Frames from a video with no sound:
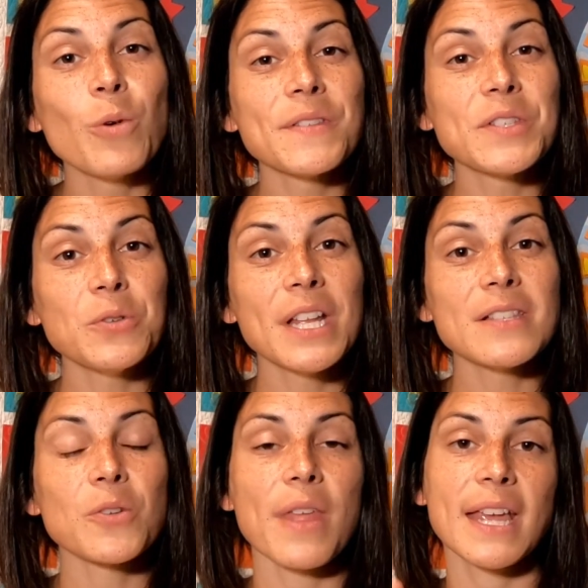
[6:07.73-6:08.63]
with
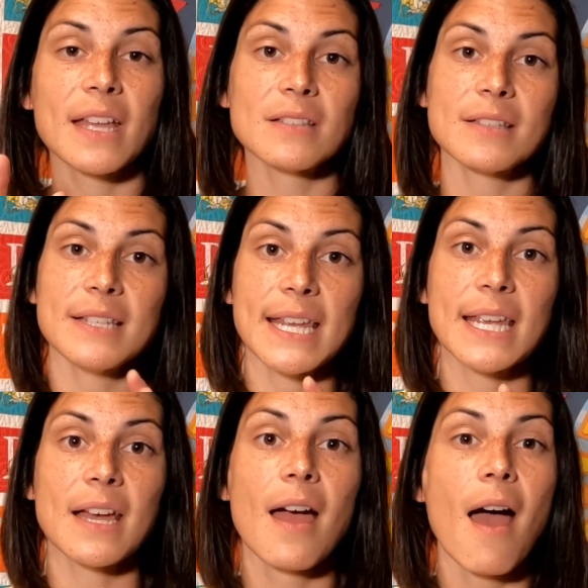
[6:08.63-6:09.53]
students so they can
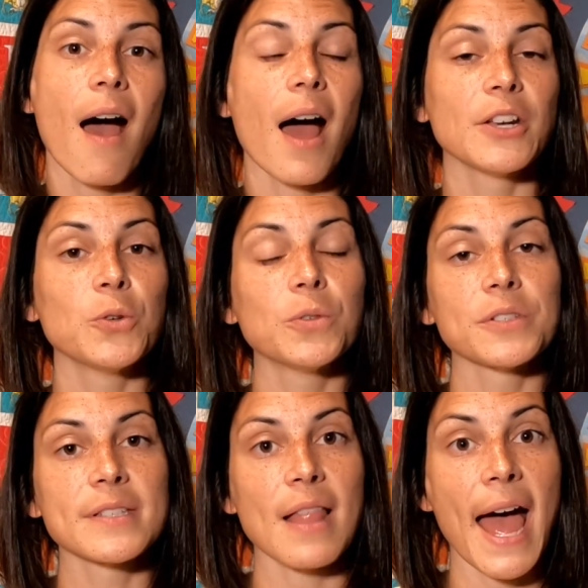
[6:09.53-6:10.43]
see on
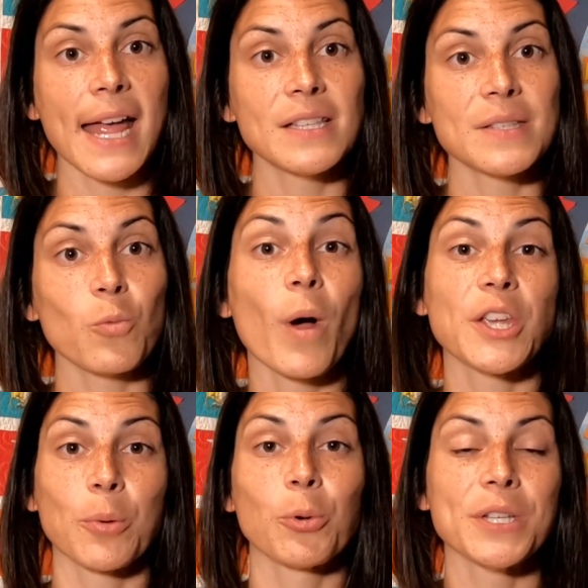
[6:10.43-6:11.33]
Google Slides
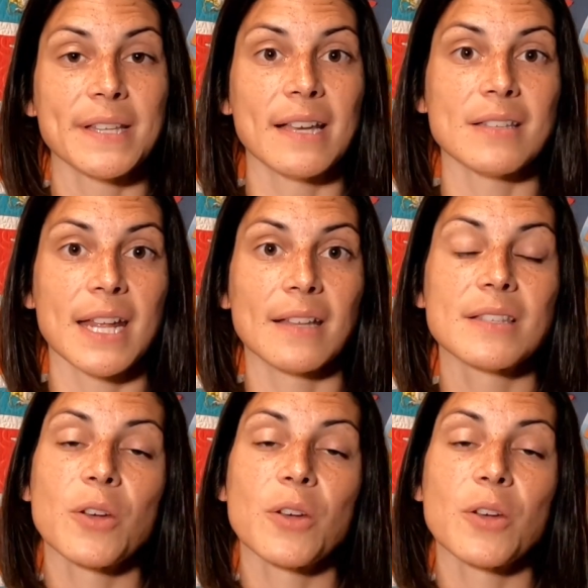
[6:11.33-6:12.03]
what you're presenting.